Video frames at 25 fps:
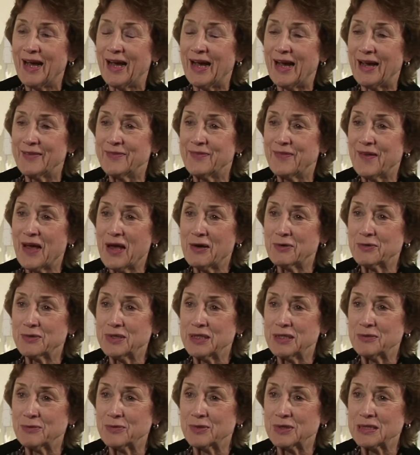I found
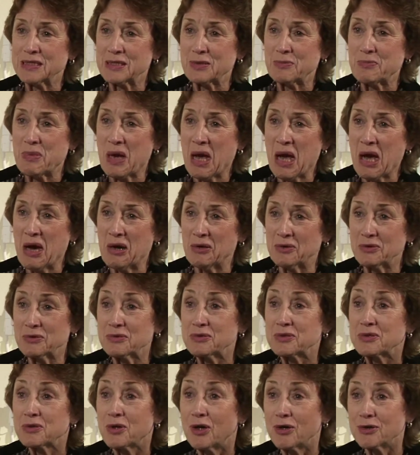it was
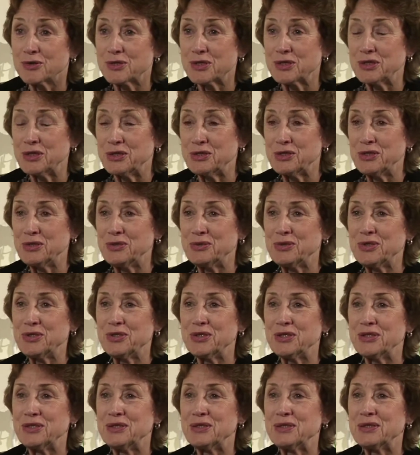about
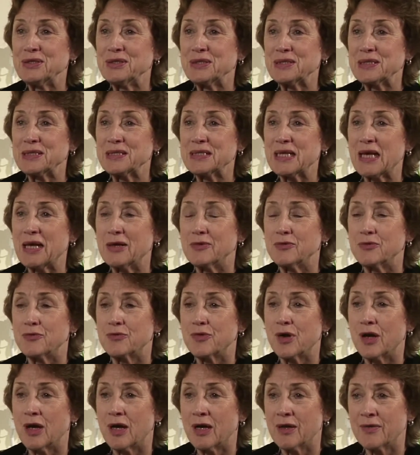constitutions and
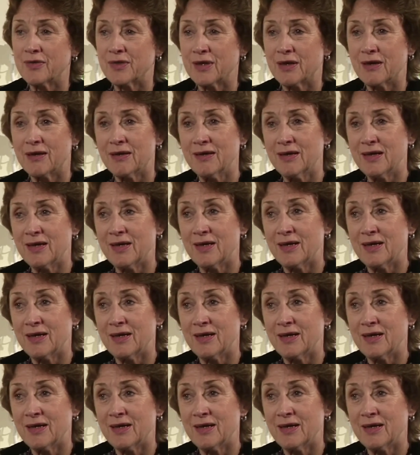rather